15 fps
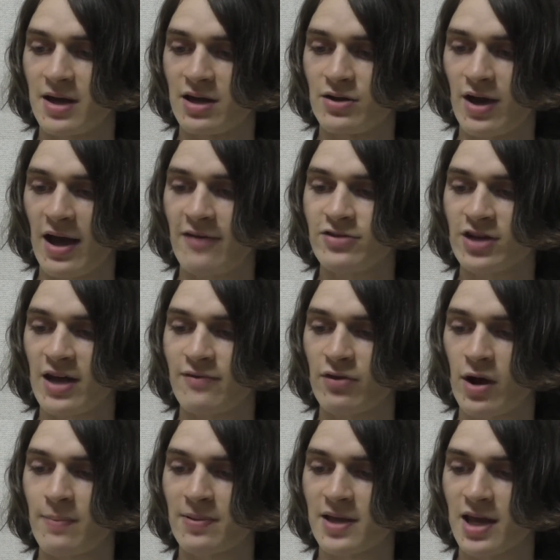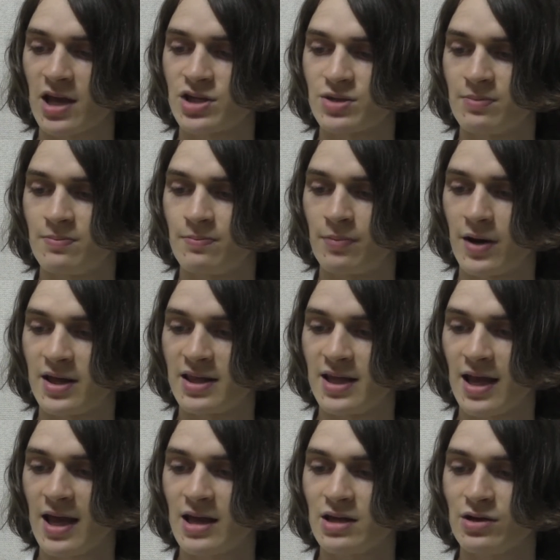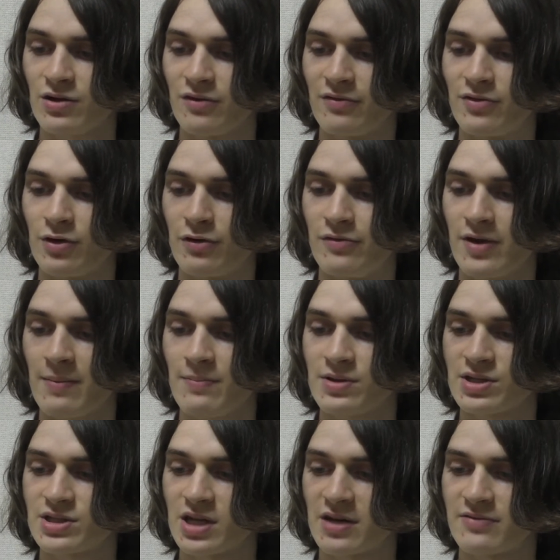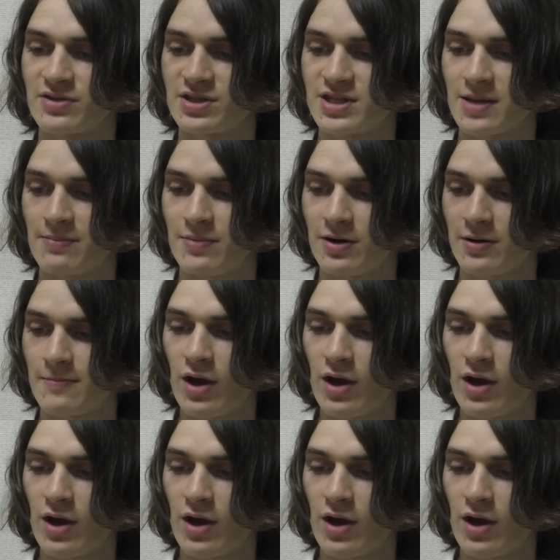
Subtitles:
and you have to have your application by the end of November, start of December.